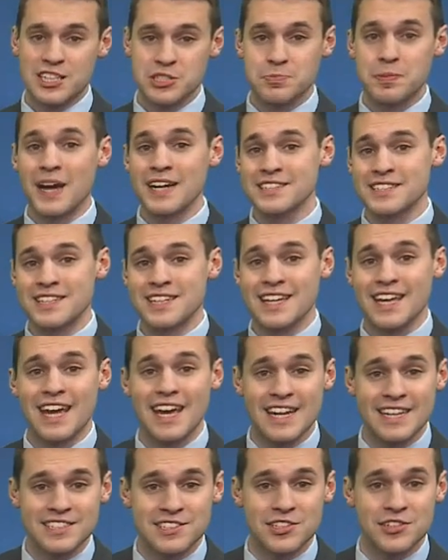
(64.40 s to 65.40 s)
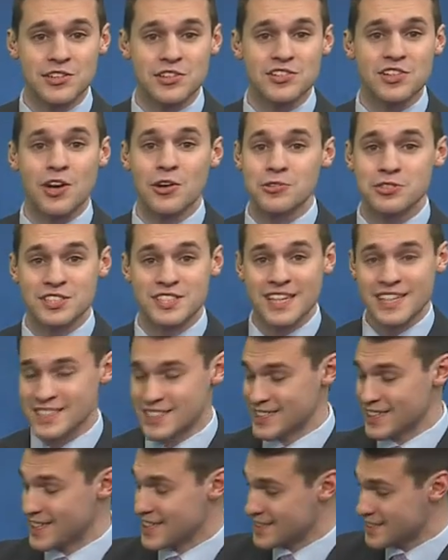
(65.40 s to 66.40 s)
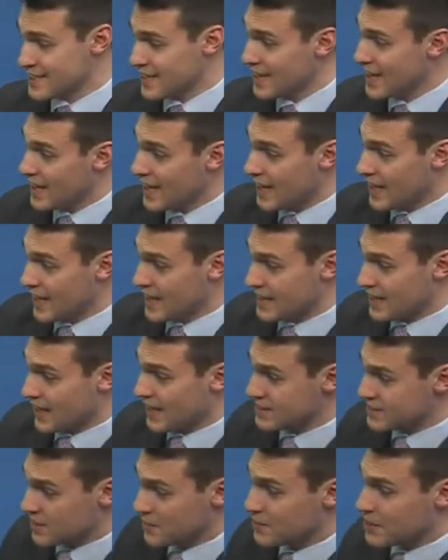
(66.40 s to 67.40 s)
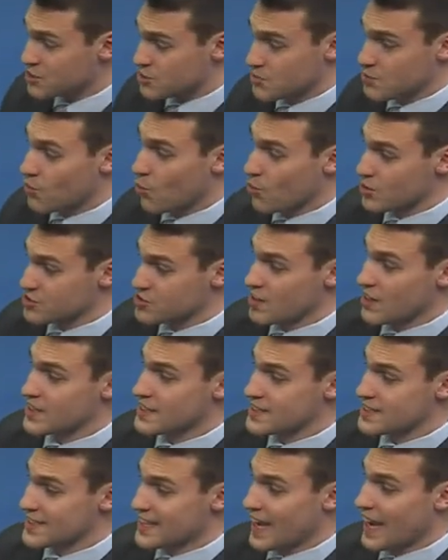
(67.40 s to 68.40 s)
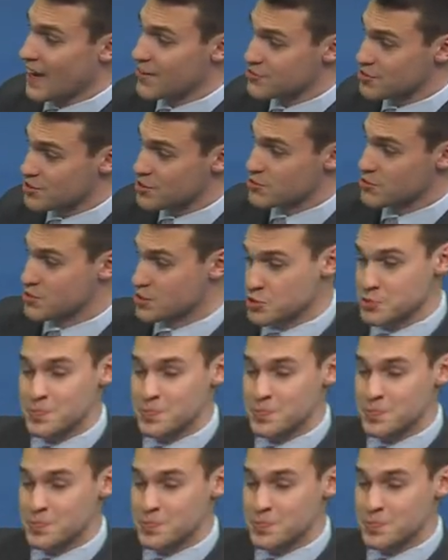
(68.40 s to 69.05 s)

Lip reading: expected to get into the low 60s. And as I mentioned, more sun in the afternoon